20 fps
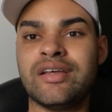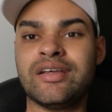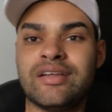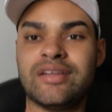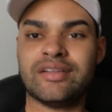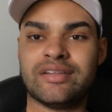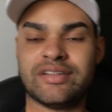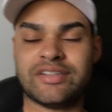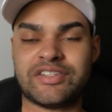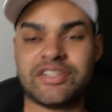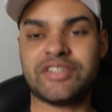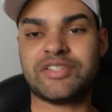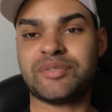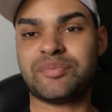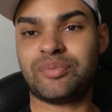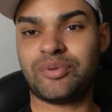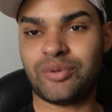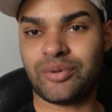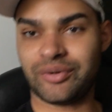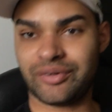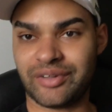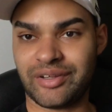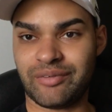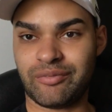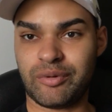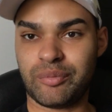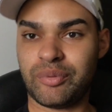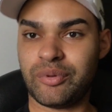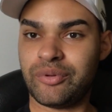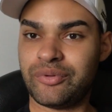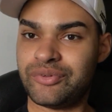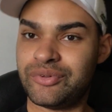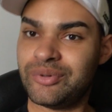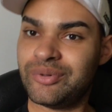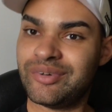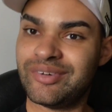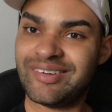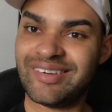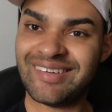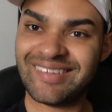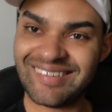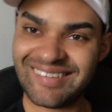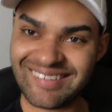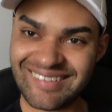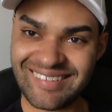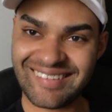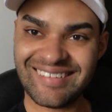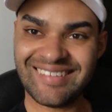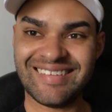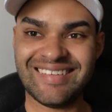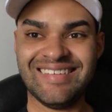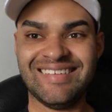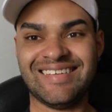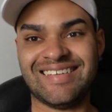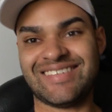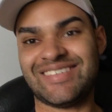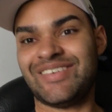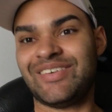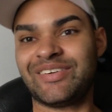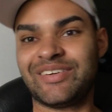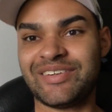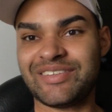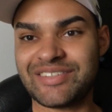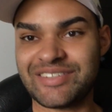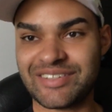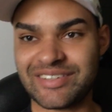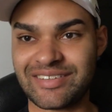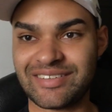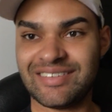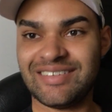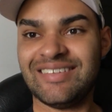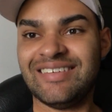It's important that we both do it. That's all I gotta say.